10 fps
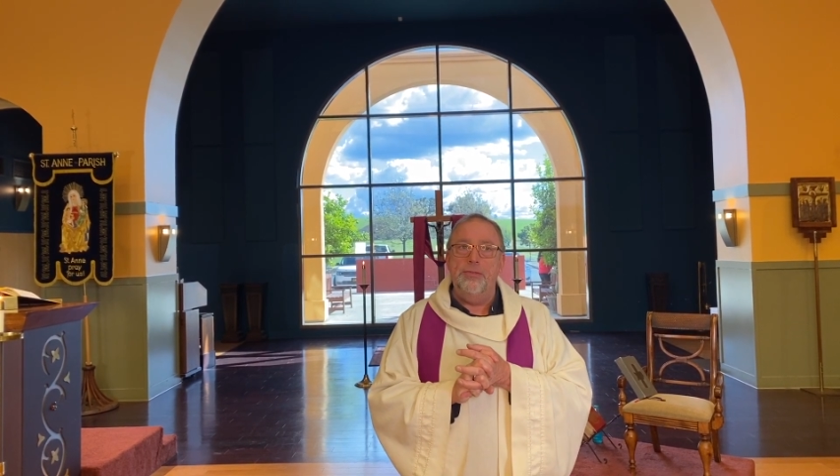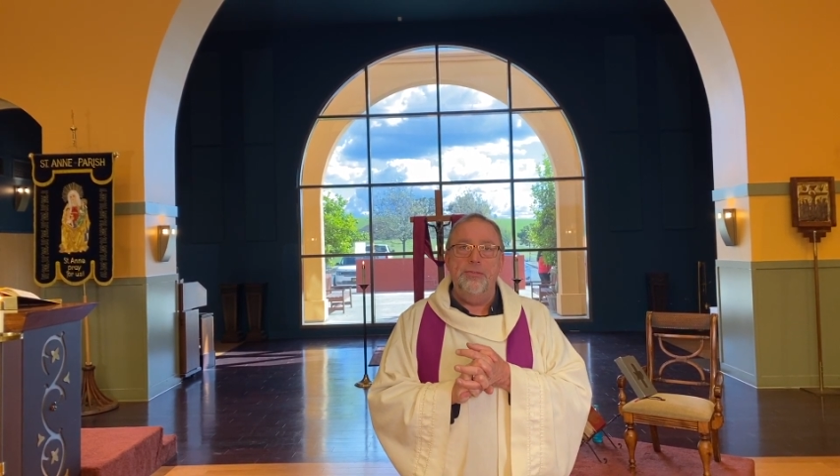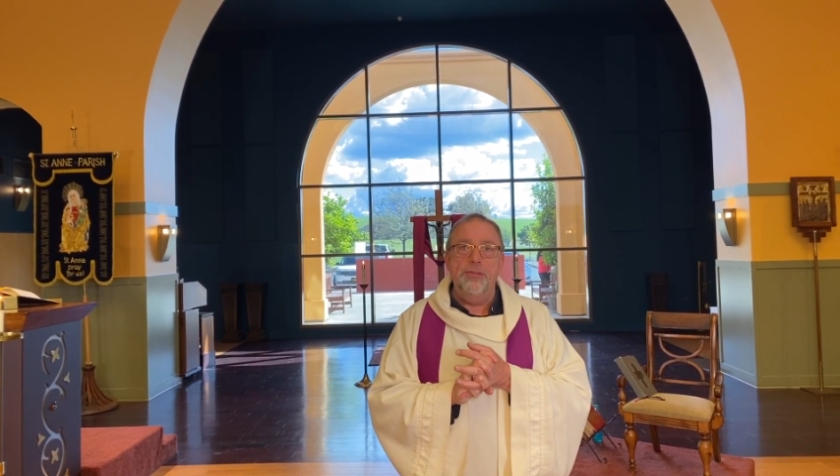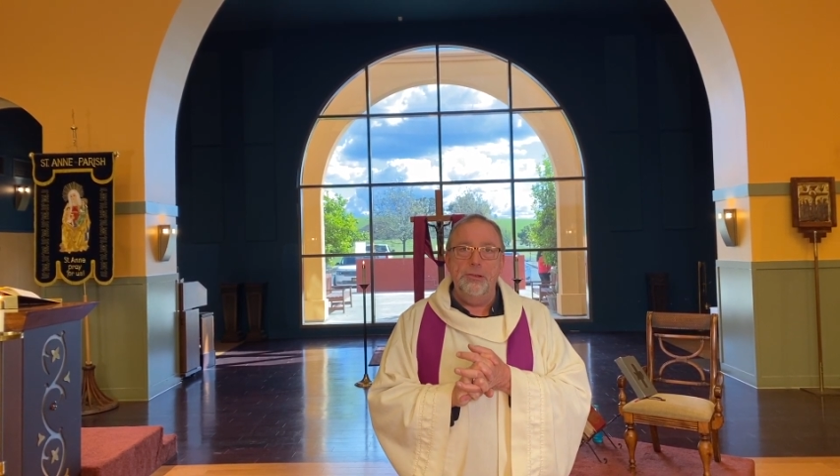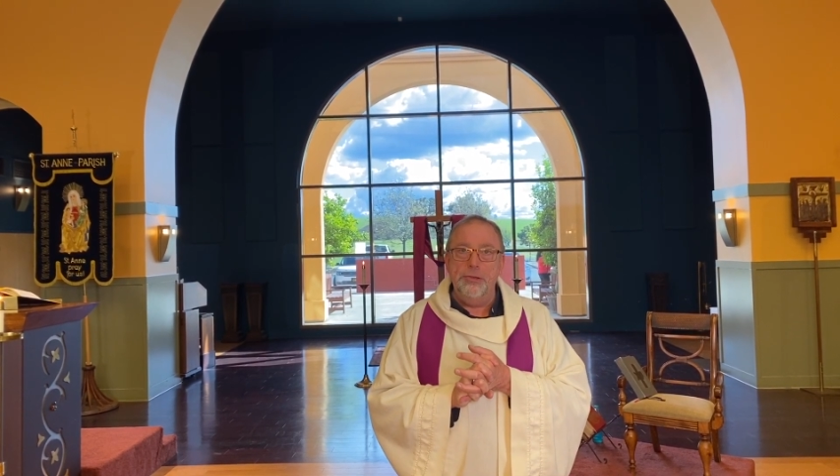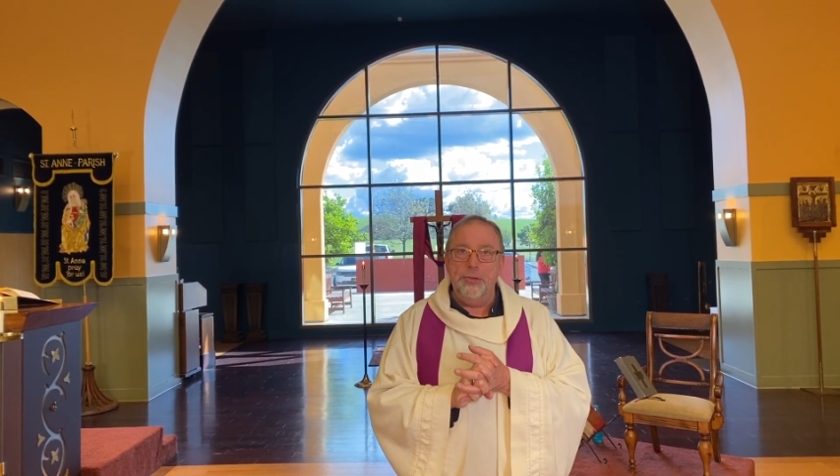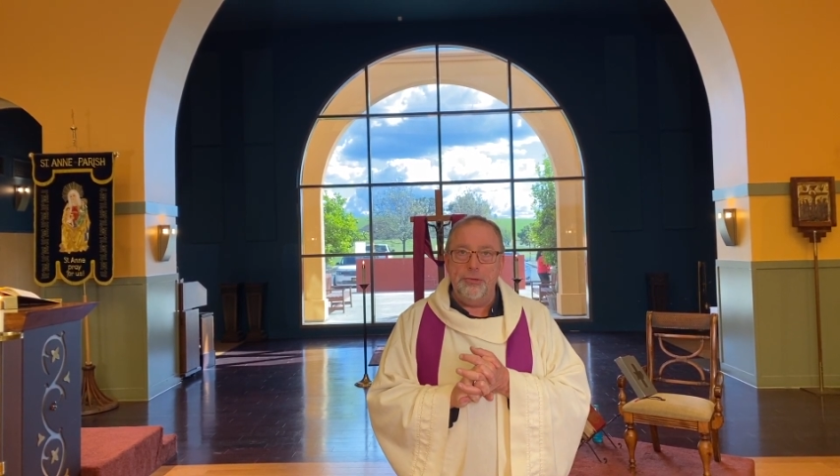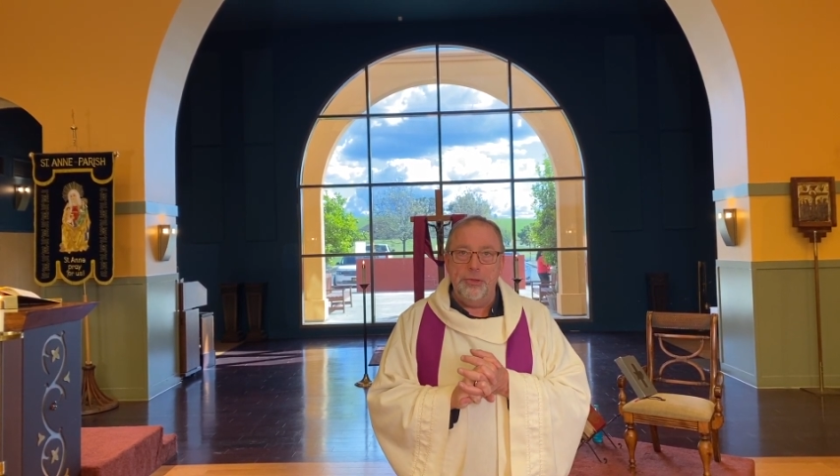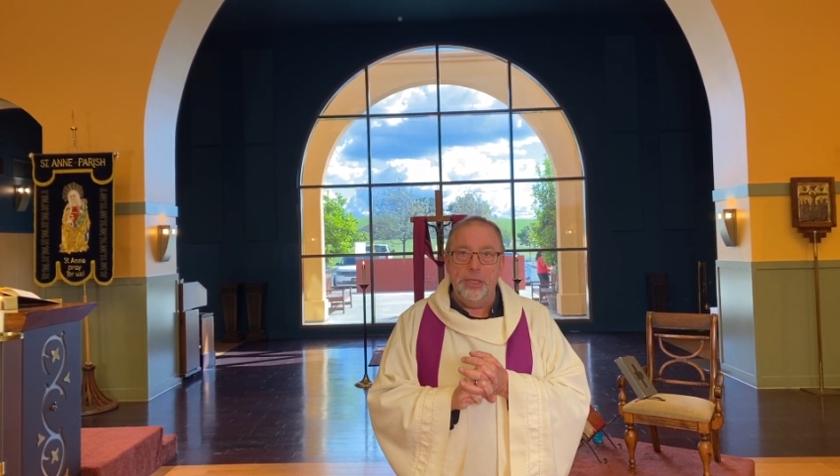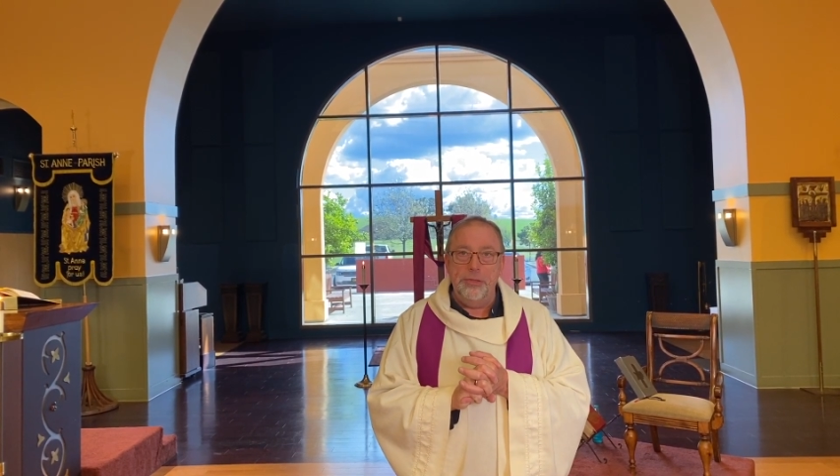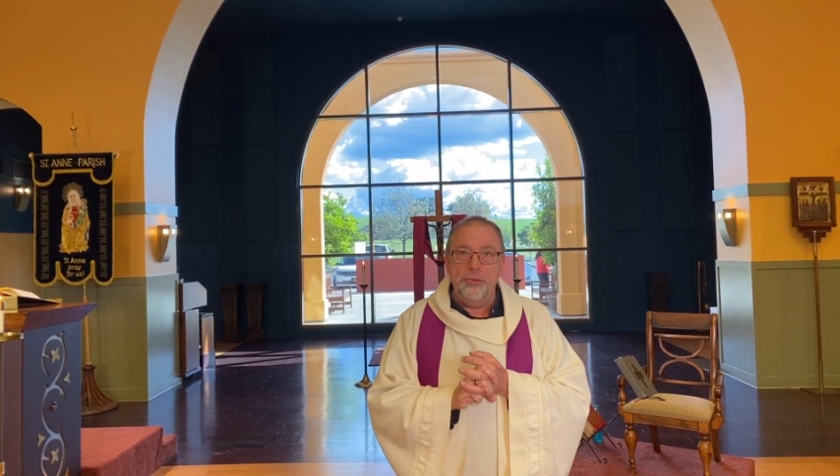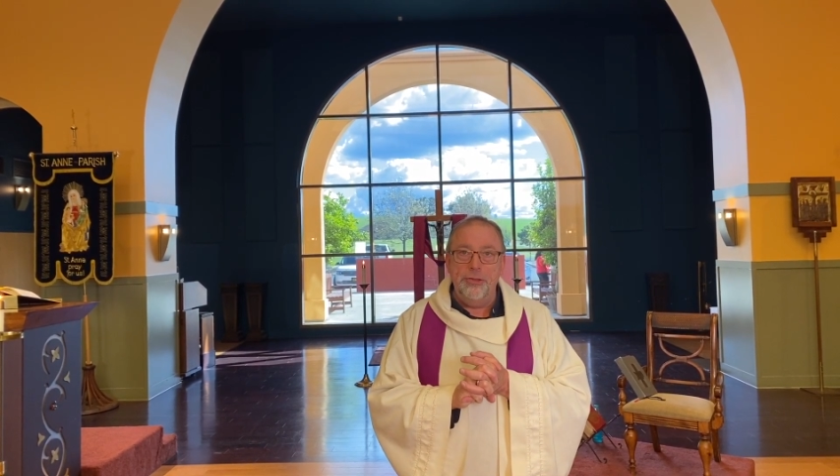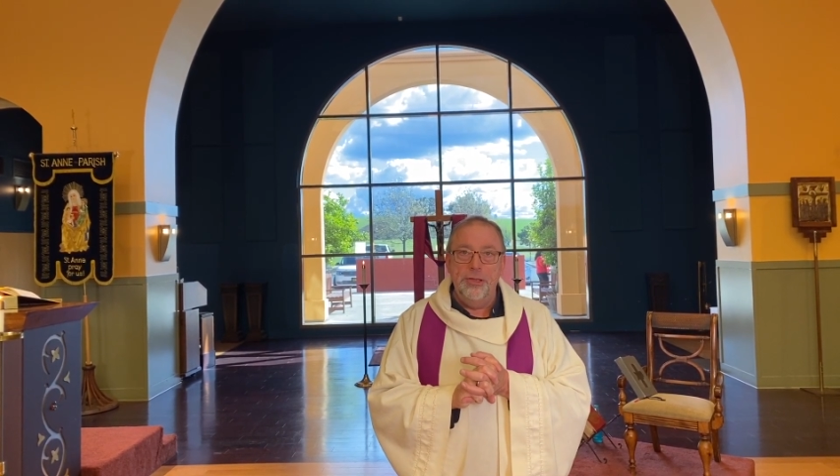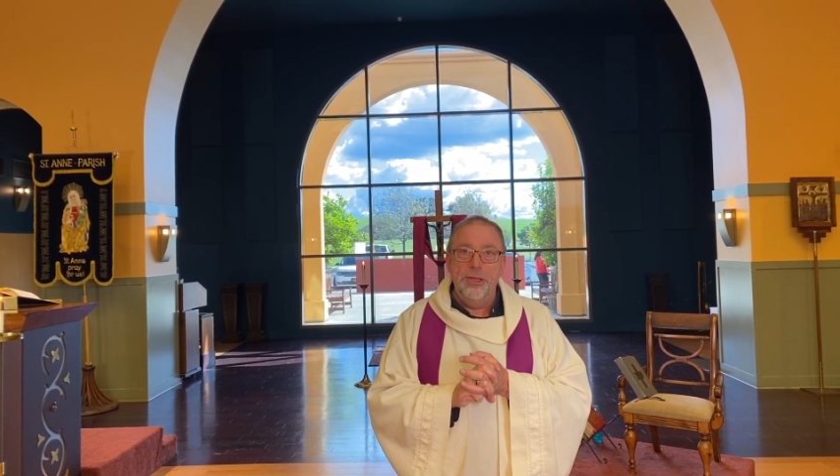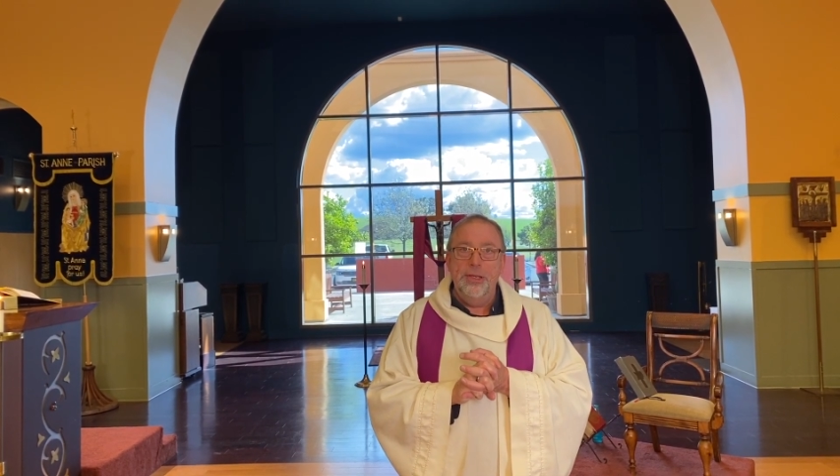very strange